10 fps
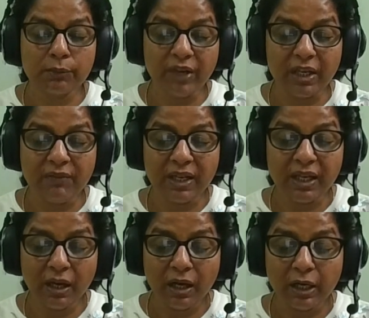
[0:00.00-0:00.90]
very very
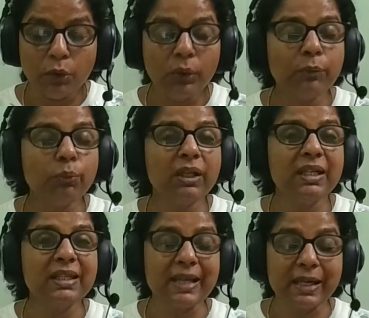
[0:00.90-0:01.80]
hard and look at what
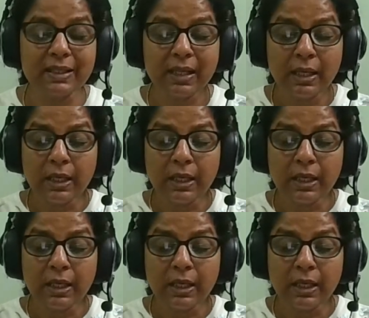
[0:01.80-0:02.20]
he says